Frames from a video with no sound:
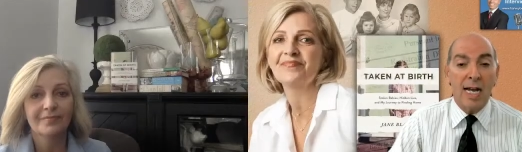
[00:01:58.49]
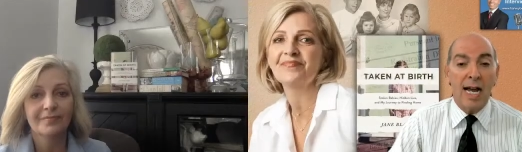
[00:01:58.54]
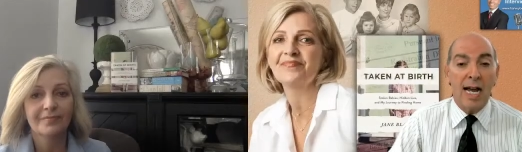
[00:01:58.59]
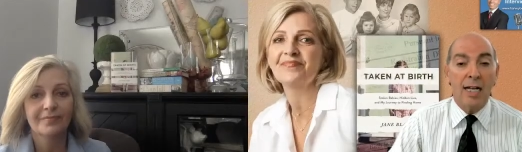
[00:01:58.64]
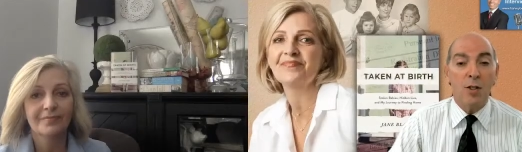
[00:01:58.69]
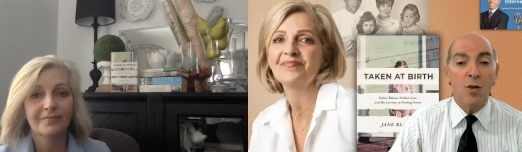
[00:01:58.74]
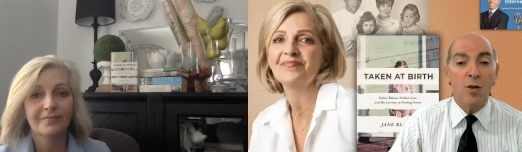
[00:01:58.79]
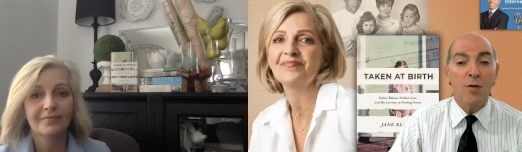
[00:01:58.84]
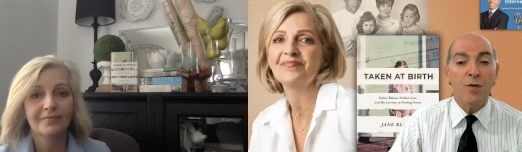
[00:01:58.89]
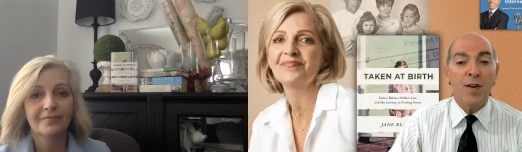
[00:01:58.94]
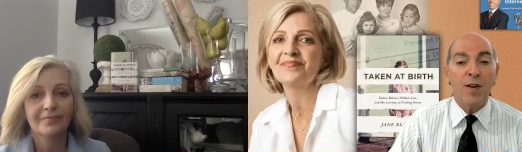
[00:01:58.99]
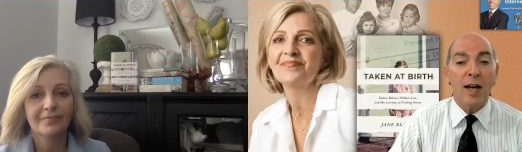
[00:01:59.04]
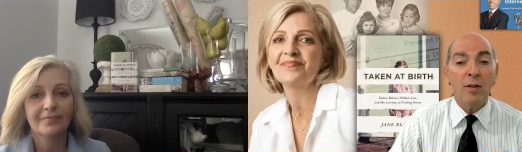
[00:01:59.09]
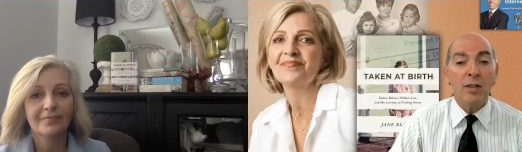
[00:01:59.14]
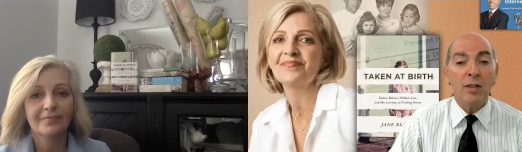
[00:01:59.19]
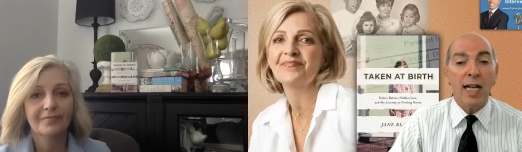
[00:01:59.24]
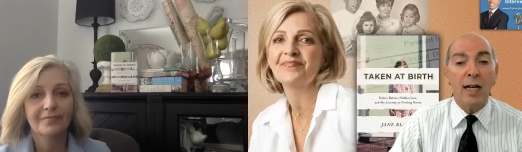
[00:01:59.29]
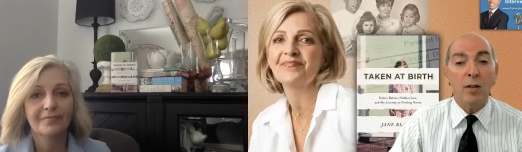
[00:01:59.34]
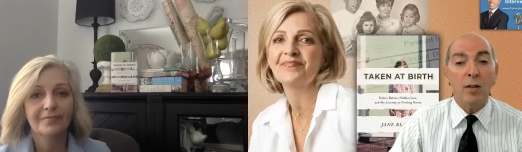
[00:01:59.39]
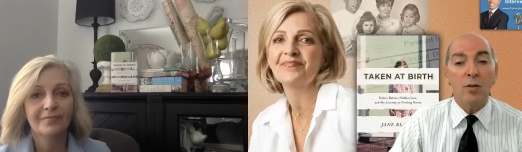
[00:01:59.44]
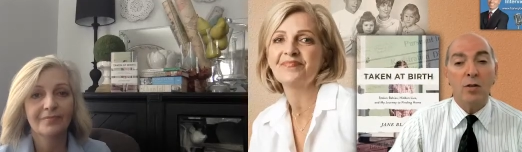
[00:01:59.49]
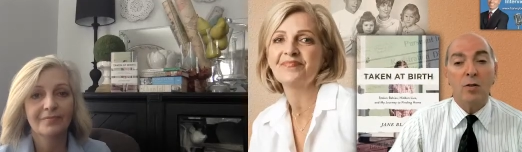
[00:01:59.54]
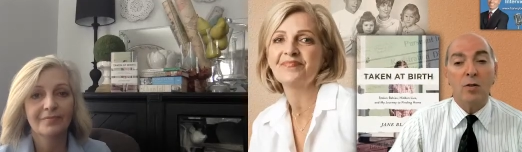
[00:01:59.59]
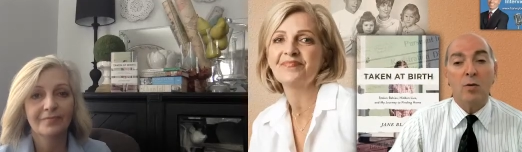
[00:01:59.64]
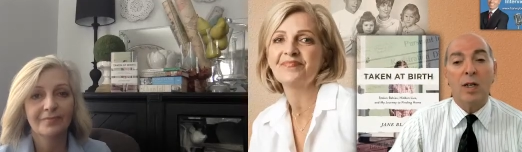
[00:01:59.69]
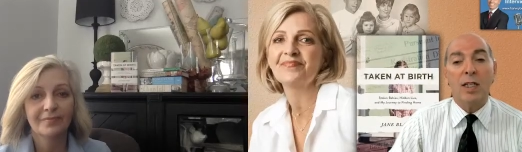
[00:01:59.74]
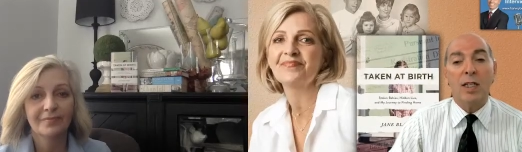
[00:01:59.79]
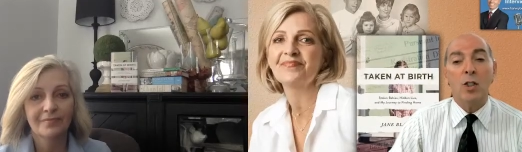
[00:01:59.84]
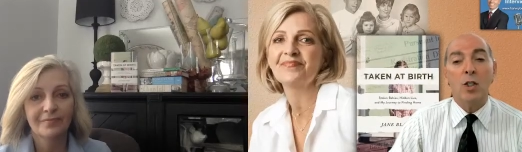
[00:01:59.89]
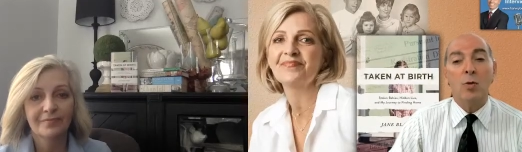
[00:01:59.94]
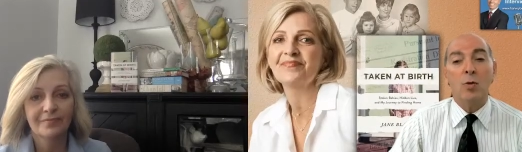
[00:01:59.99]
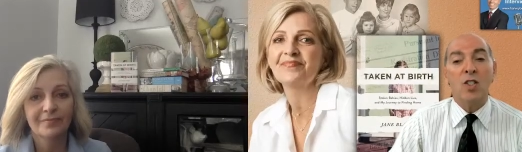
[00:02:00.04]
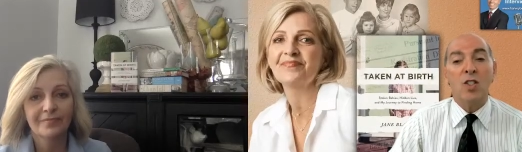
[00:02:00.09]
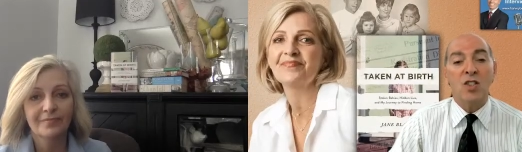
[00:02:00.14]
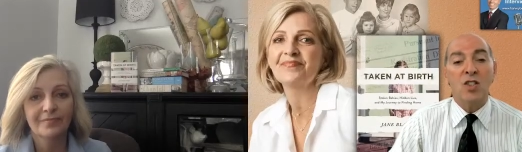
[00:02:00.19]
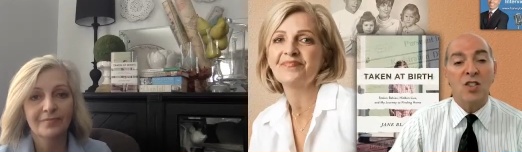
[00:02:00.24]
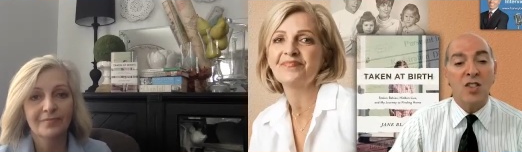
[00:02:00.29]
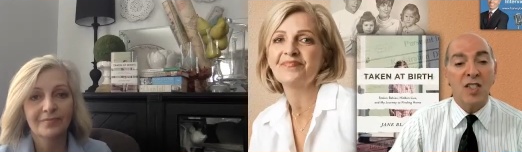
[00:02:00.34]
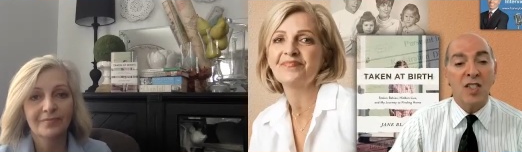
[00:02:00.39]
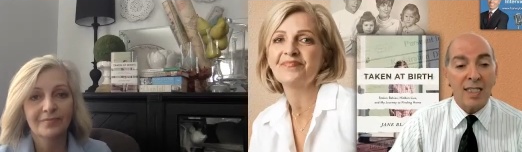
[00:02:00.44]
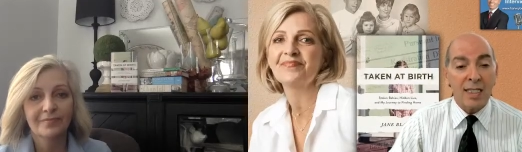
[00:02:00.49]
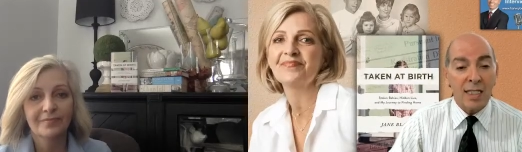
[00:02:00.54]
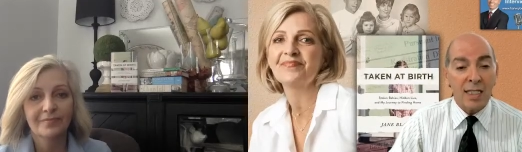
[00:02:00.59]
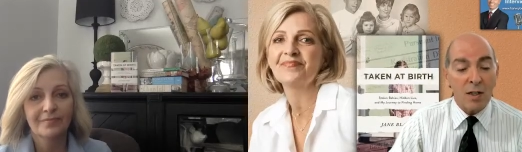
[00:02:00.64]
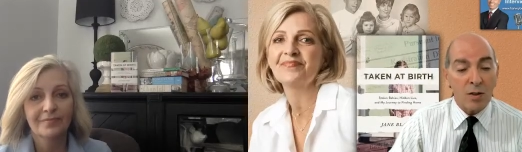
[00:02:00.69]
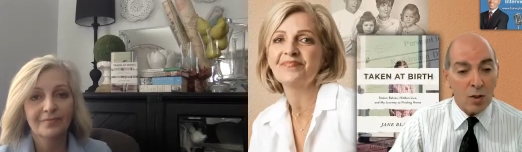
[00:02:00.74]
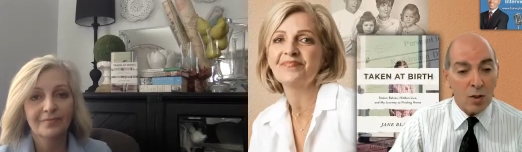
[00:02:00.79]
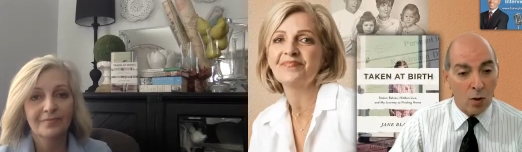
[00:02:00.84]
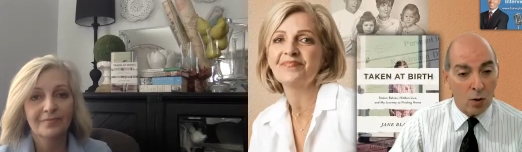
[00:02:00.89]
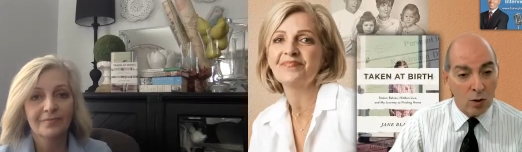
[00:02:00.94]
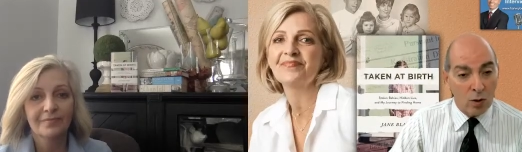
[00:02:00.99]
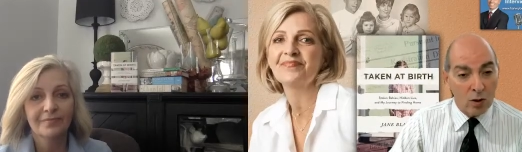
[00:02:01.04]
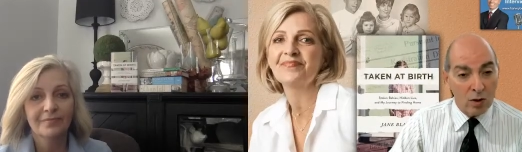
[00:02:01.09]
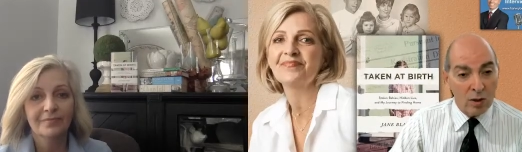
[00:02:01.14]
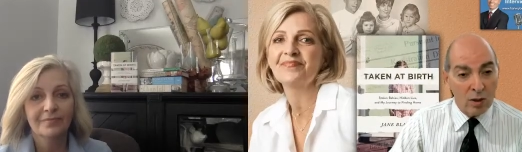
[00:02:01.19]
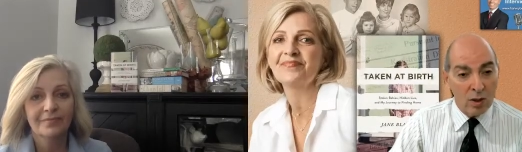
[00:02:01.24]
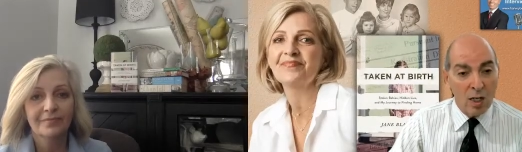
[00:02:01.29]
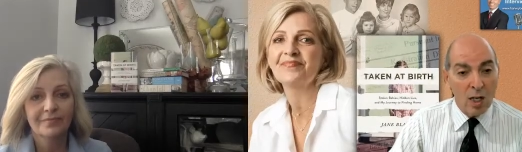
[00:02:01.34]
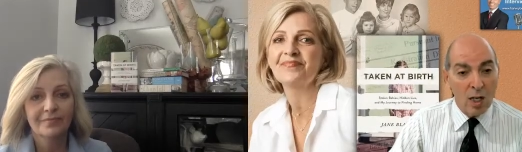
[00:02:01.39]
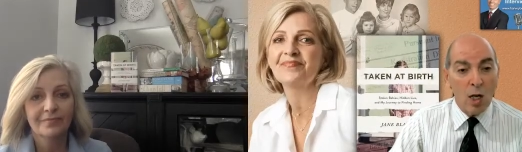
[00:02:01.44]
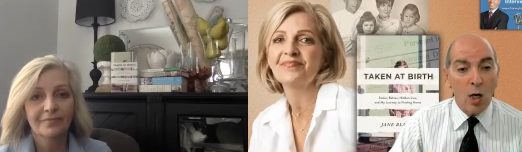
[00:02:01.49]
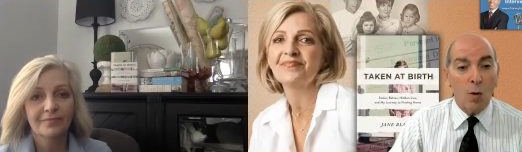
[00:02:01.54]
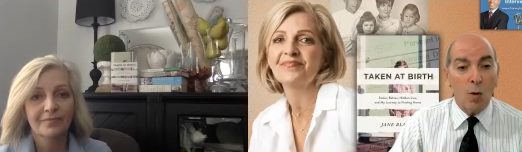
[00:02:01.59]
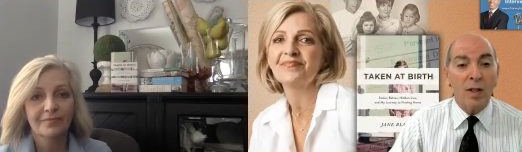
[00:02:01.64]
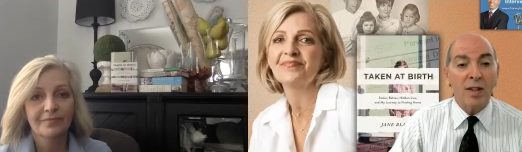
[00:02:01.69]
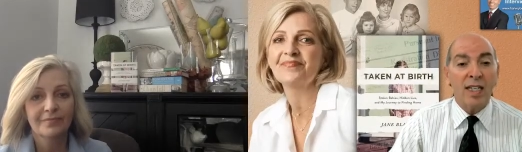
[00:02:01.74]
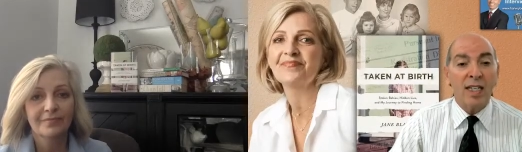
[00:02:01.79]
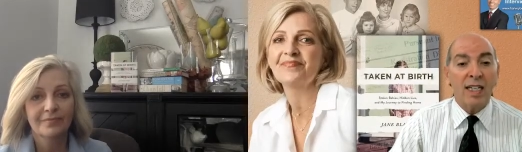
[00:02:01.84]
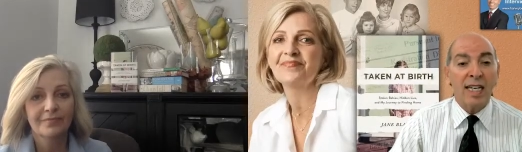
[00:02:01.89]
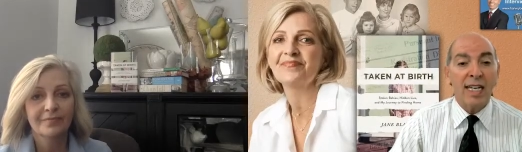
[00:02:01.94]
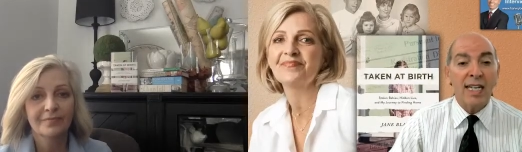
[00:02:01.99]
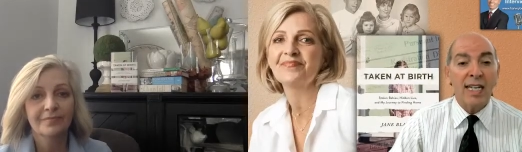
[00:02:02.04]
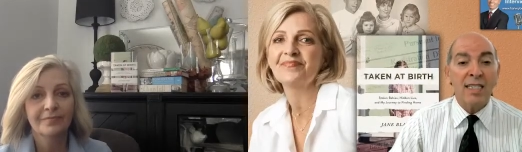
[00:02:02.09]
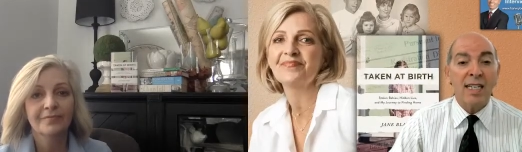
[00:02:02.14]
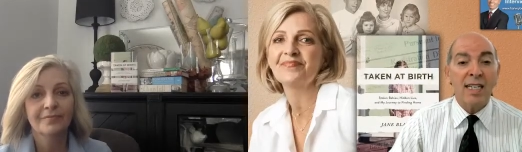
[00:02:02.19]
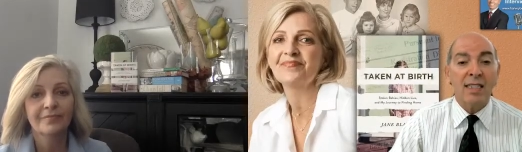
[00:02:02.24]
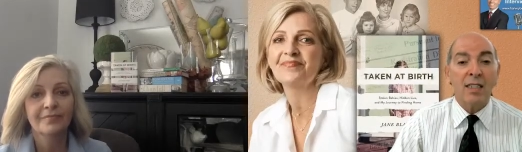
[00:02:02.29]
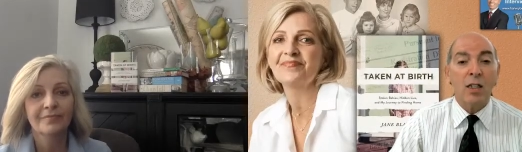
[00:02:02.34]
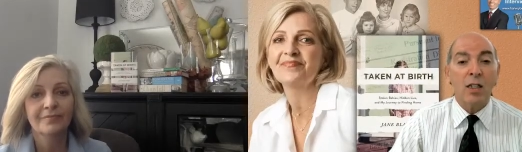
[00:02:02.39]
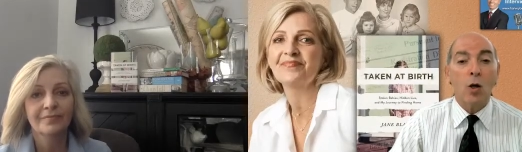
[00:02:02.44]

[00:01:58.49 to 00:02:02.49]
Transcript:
Speaker 1: And you found out when you were 6 years old when the kids at the